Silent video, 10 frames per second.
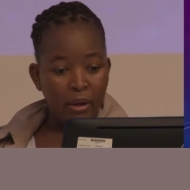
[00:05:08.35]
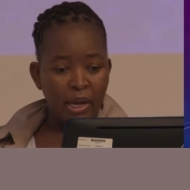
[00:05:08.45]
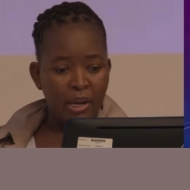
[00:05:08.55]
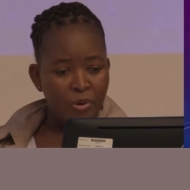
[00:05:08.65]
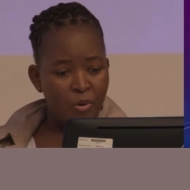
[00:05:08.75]

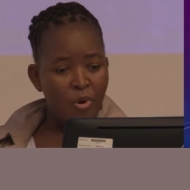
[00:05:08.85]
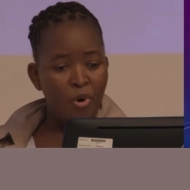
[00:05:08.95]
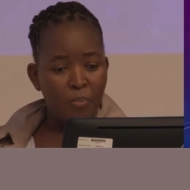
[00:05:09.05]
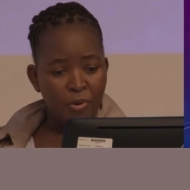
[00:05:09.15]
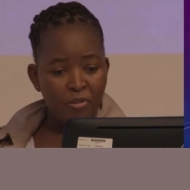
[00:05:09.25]
had
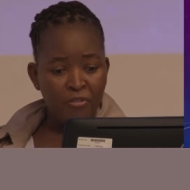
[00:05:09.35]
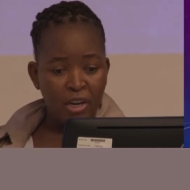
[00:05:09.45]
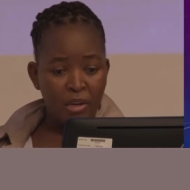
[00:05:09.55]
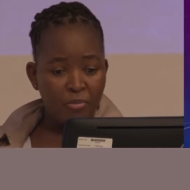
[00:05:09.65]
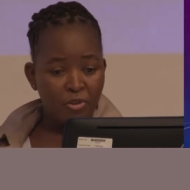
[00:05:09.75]
no
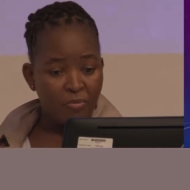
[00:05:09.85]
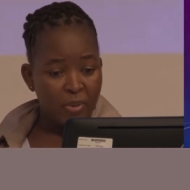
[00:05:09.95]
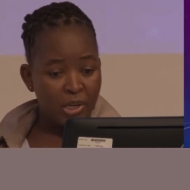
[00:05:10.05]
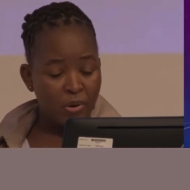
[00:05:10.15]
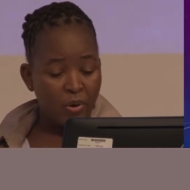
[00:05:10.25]
proven improvement